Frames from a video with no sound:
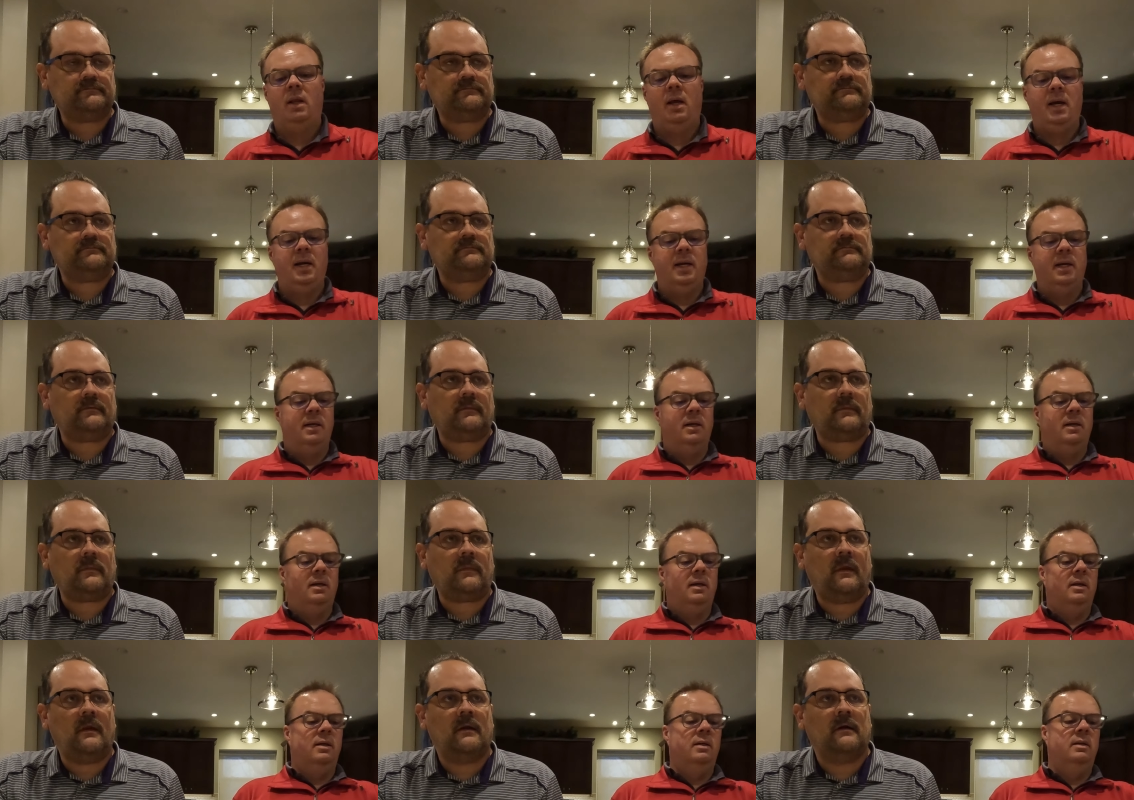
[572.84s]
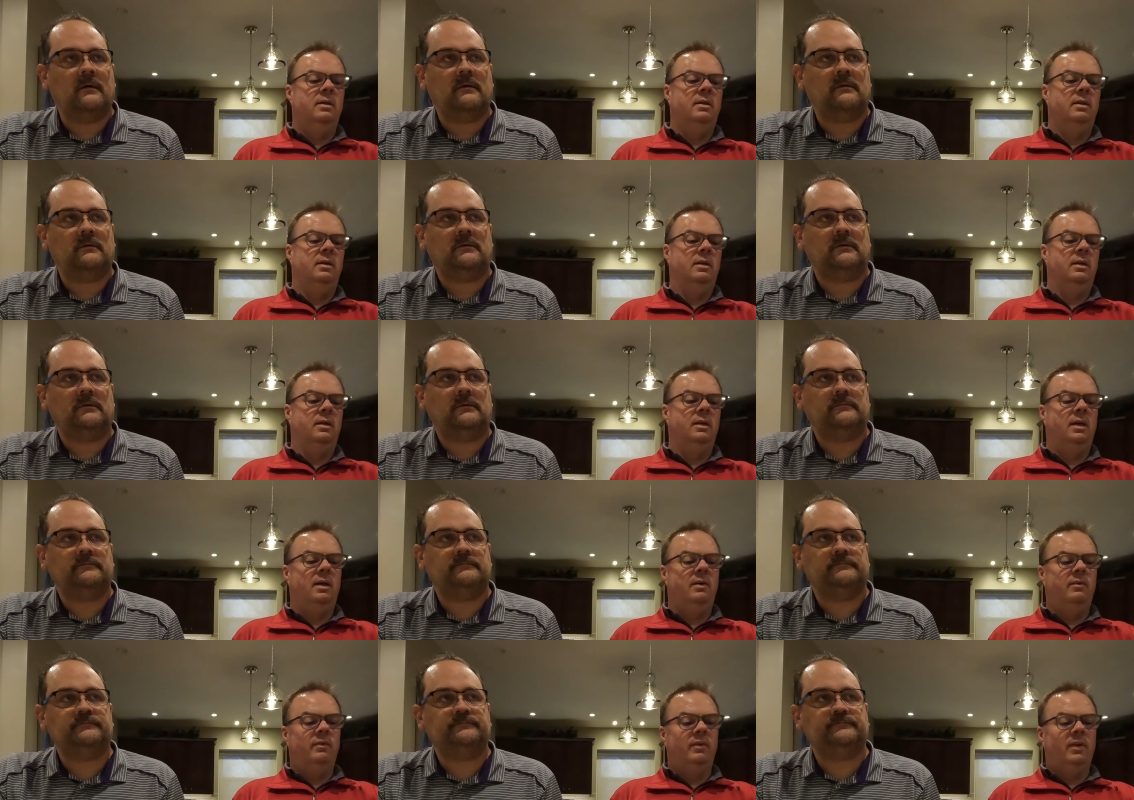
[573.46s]
Speaker 1: like
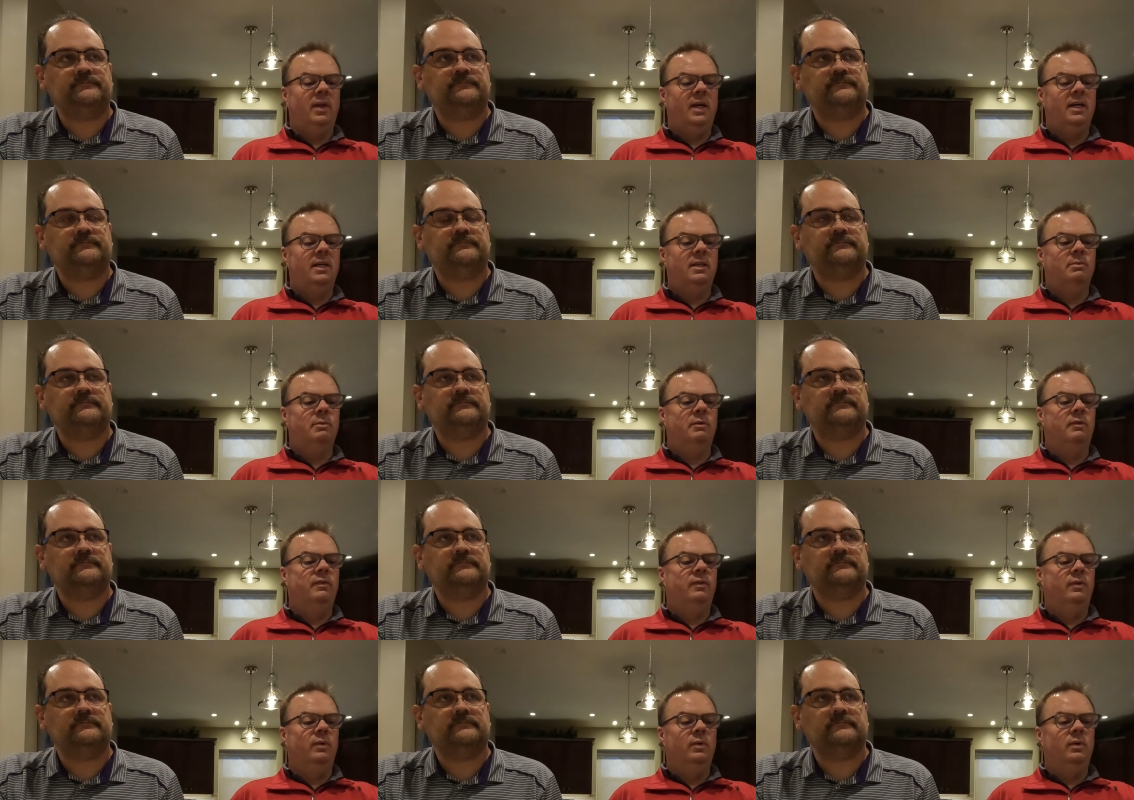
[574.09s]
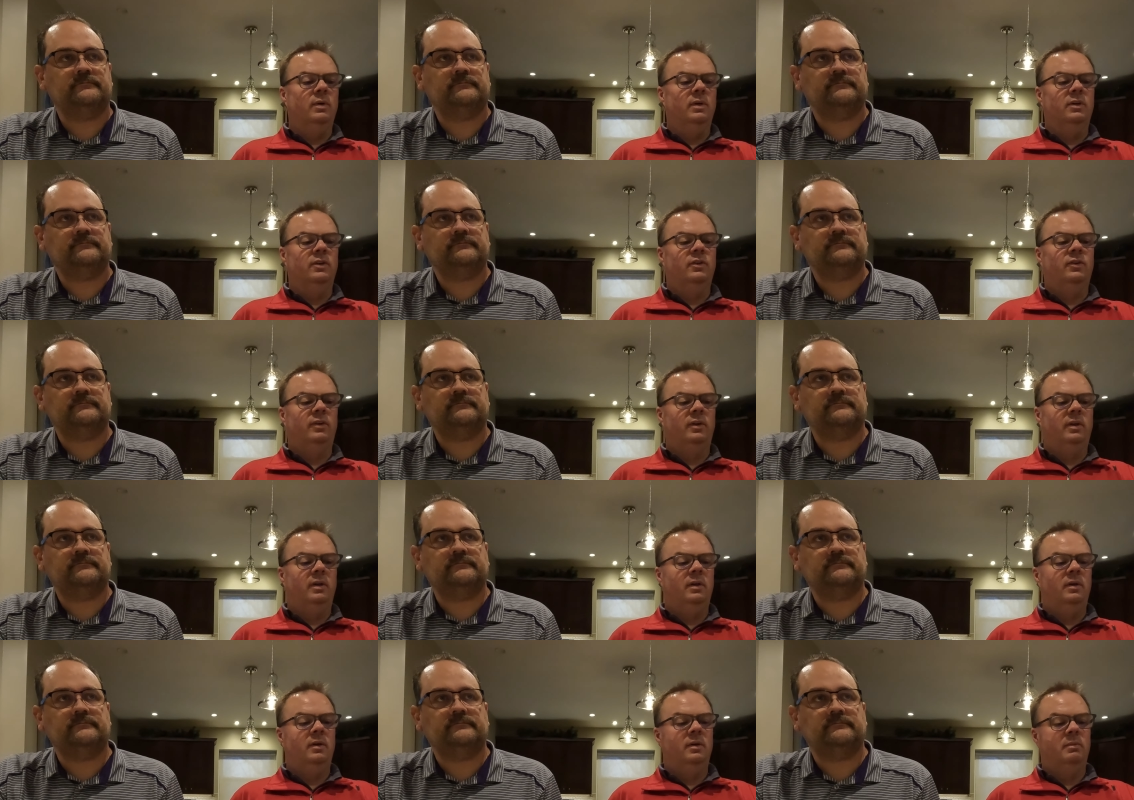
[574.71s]
and have liked before.
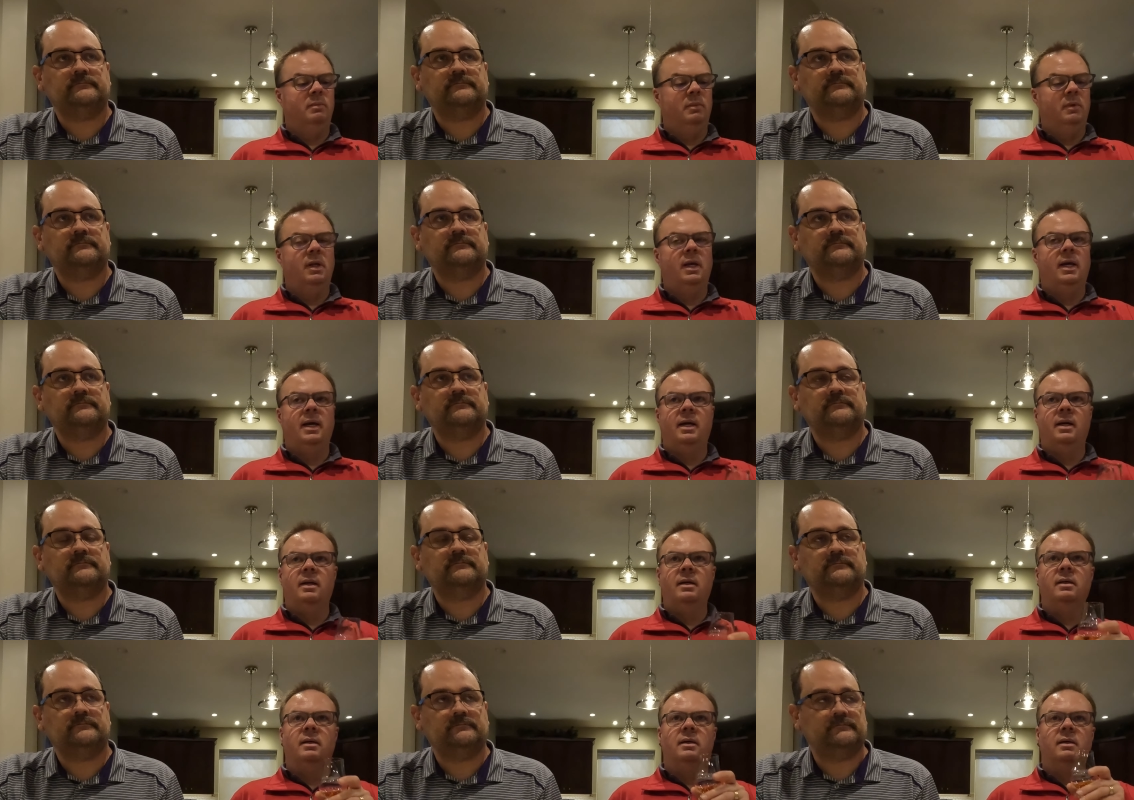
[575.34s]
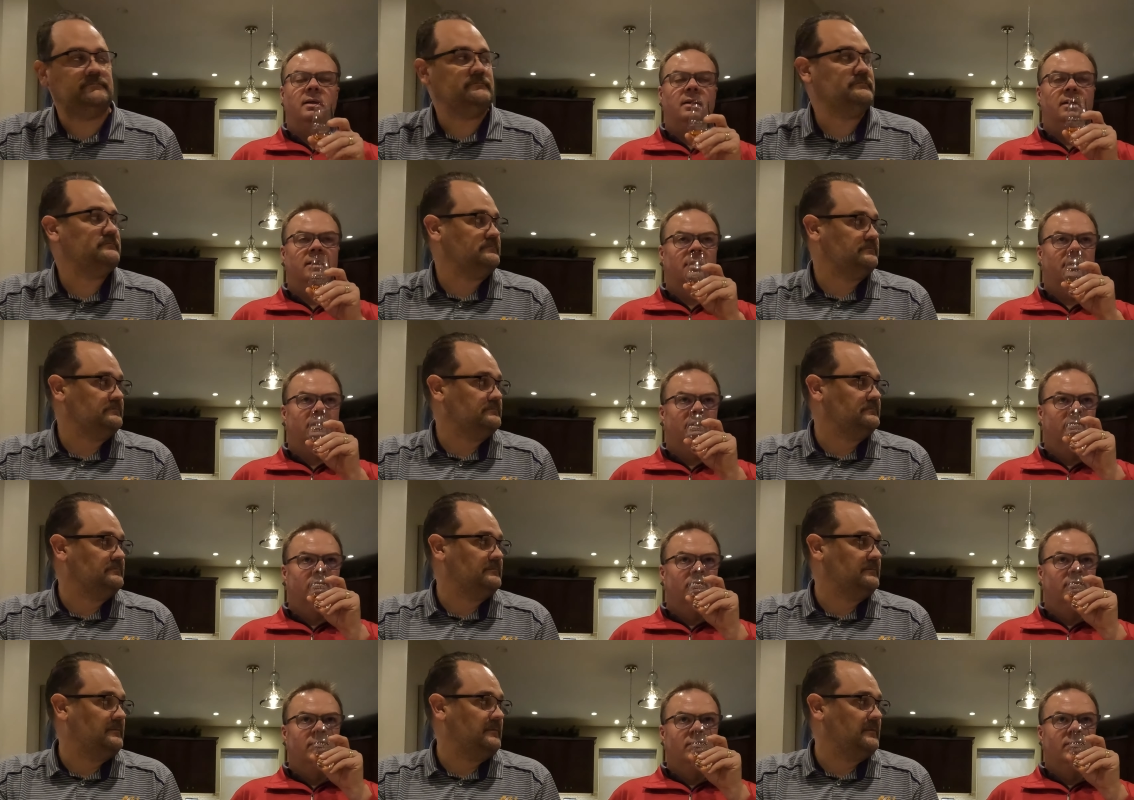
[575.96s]
So glad uh,
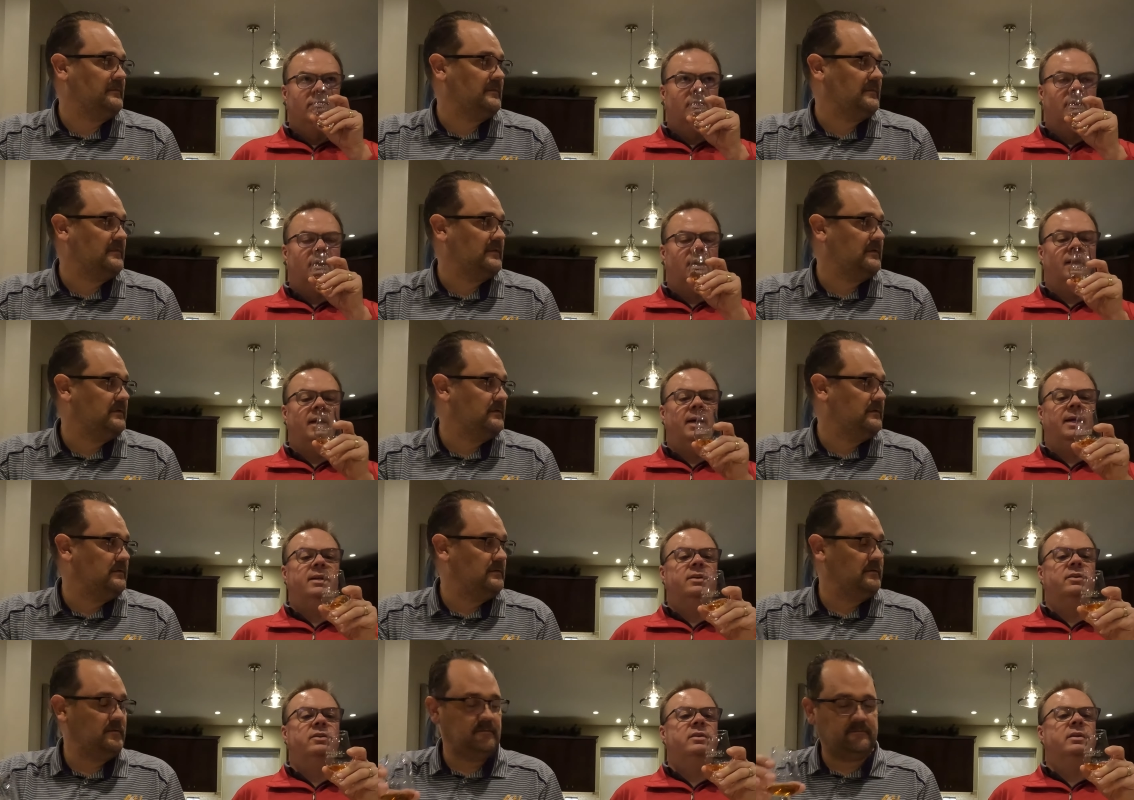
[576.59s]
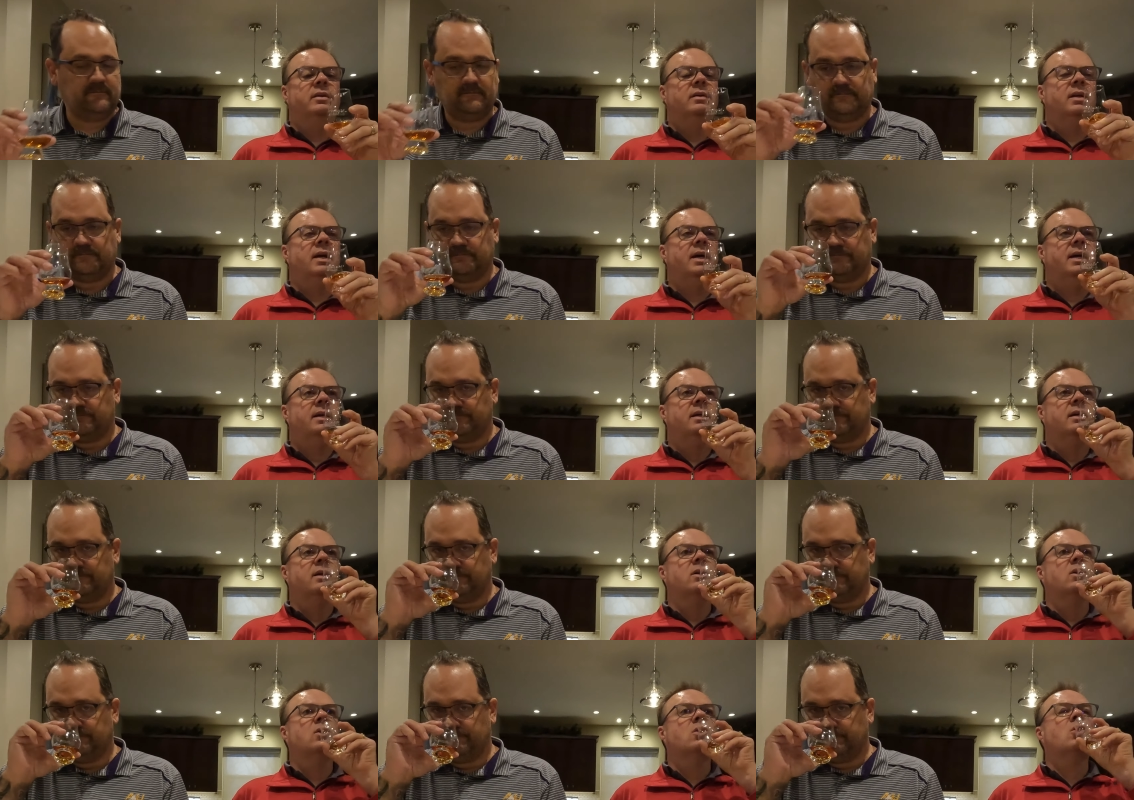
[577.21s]
glad I still
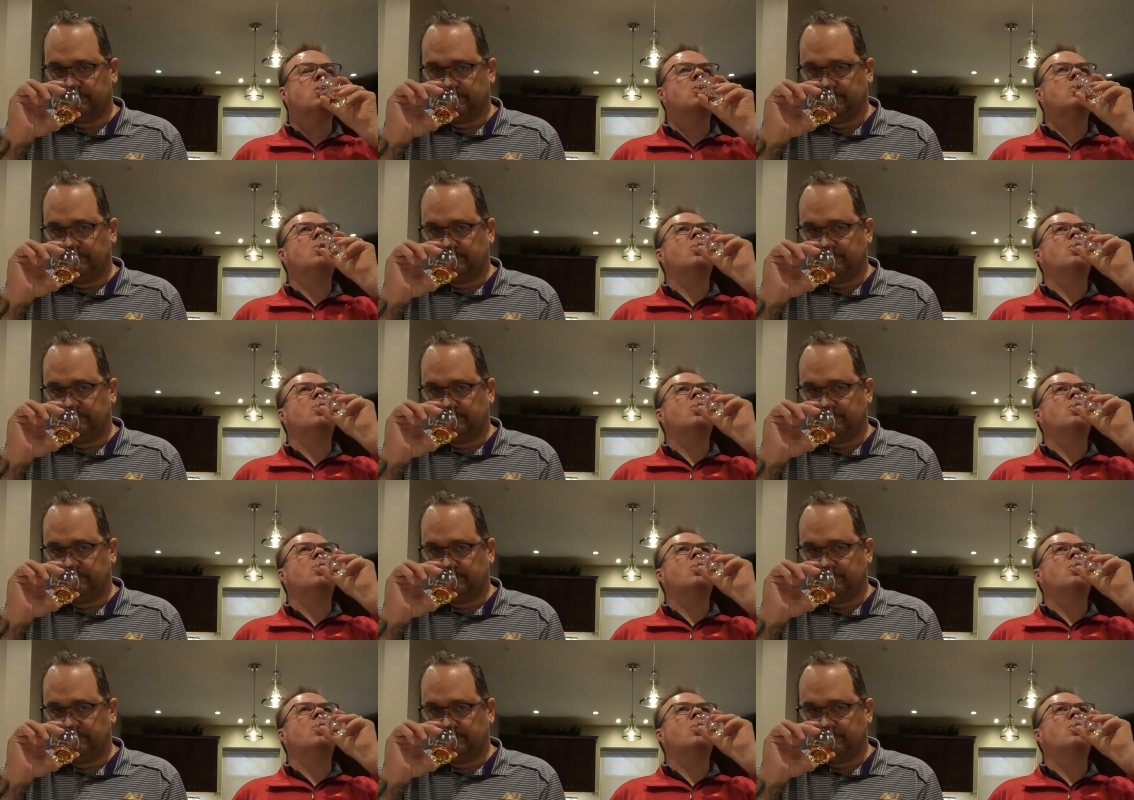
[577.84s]
like it.